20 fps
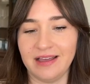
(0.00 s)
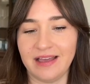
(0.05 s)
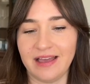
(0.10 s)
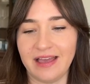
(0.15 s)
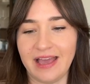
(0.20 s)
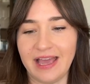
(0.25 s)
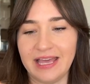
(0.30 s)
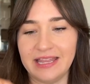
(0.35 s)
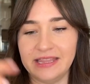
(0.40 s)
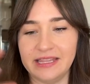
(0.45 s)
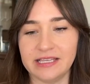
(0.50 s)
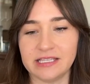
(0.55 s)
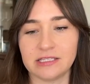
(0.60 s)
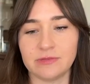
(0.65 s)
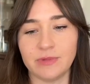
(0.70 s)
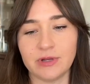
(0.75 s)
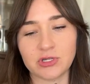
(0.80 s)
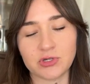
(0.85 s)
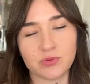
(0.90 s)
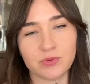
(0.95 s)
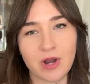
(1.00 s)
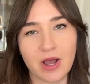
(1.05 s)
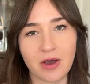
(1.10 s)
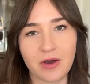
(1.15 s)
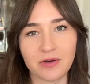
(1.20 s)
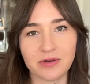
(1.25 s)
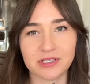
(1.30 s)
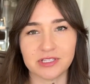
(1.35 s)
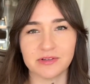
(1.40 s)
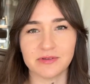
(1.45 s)
in this much
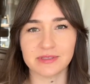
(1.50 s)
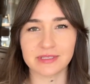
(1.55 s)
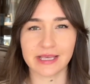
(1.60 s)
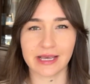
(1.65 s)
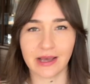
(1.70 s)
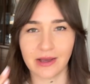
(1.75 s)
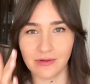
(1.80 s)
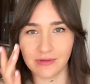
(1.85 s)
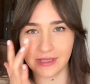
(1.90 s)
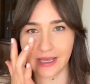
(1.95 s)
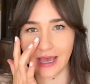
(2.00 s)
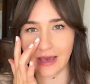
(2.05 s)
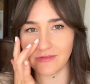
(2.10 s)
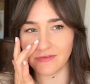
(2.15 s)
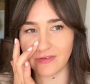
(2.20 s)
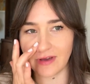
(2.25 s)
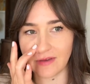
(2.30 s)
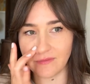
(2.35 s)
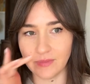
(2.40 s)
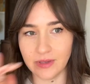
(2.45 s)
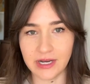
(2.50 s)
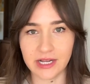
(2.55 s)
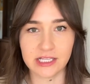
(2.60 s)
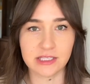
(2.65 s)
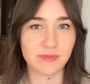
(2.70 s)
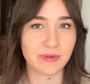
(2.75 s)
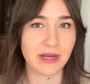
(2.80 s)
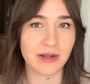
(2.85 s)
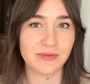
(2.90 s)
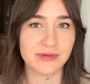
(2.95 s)
row. So it's like I only had 5 minutes,
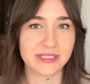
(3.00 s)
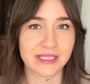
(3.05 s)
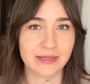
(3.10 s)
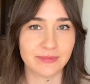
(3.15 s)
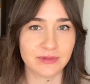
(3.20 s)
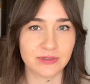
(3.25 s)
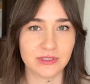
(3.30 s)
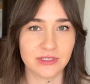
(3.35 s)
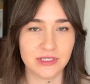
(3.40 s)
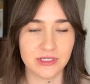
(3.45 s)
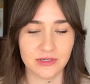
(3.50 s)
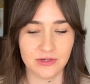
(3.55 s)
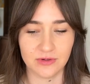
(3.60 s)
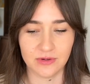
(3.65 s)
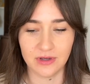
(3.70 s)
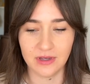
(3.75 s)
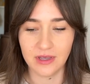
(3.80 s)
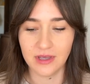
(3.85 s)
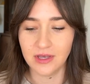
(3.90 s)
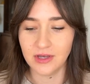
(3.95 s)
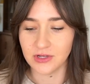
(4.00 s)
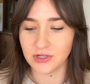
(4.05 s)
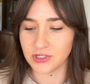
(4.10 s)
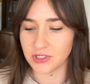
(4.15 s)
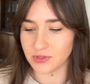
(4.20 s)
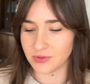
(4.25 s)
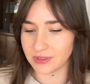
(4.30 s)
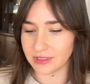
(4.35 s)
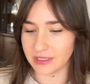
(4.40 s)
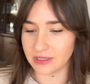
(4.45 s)
but I was able to
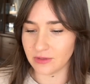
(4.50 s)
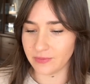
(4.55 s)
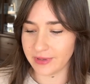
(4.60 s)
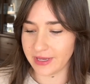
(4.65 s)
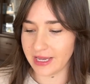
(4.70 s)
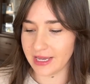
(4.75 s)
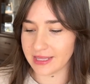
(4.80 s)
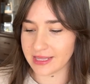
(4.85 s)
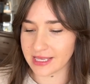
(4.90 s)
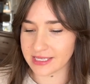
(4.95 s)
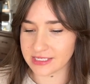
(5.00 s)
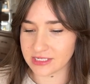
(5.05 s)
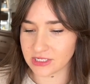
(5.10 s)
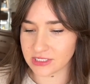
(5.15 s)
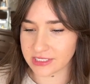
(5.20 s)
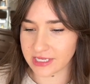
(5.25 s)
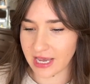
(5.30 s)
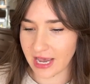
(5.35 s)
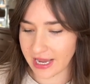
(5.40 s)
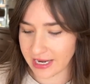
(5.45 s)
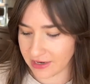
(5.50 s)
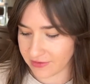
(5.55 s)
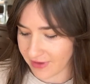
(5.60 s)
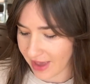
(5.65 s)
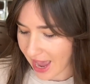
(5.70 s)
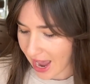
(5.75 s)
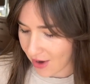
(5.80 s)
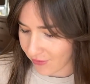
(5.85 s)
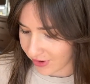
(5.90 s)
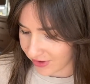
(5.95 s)
do a little bit. And that's just kind of
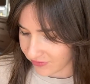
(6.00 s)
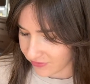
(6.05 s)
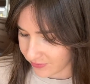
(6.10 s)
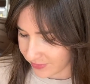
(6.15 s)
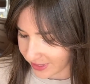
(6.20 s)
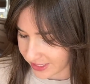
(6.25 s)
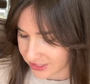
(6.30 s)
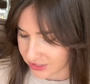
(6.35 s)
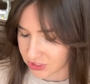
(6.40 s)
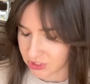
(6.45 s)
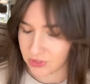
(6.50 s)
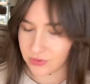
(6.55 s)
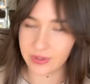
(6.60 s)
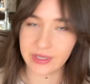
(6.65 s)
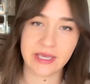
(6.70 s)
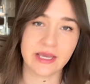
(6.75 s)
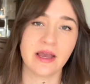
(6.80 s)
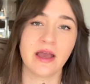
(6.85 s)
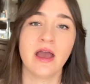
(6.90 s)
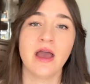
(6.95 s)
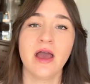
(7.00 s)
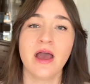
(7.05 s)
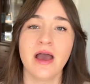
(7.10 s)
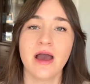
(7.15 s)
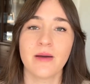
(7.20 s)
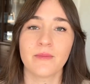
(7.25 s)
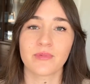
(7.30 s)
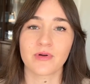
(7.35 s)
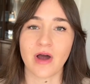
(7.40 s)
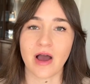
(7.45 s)
how I've been doing
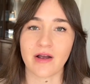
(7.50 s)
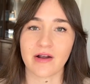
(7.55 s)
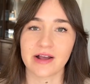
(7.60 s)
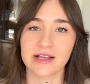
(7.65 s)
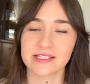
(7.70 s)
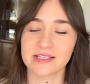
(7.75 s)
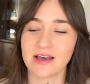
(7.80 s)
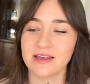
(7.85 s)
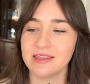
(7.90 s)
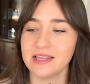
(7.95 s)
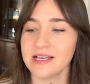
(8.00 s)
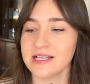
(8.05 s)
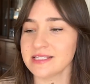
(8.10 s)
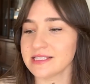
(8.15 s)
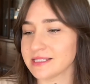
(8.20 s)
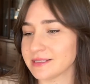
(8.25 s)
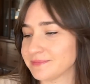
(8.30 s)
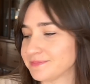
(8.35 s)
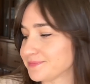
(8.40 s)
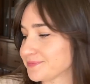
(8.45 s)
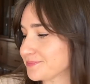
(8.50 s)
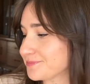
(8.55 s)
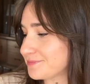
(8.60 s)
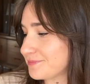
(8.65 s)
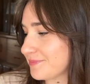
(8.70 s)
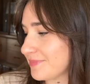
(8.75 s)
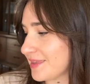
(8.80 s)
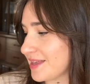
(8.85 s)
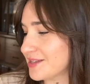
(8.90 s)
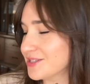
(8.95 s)
progress on this.
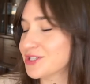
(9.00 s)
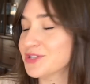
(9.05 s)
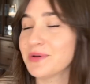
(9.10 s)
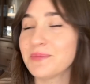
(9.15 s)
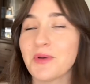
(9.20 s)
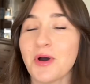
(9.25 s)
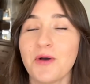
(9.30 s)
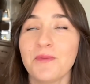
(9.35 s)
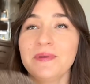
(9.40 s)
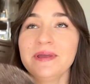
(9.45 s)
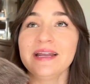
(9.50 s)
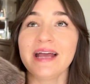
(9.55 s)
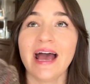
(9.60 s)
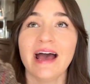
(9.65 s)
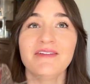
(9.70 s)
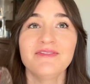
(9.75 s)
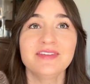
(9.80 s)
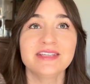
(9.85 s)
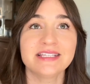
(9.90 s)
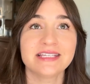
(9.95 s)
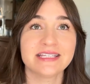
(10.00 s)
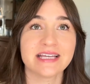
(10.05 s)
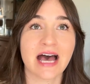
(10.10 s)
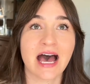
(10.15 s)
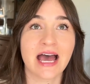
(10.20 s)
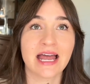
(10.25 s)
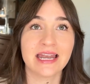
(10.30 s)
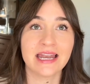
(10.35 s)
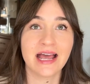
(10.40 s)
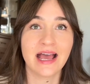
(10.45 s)
So I'm hoping to have this
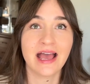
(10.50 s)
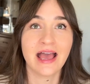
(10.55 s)
done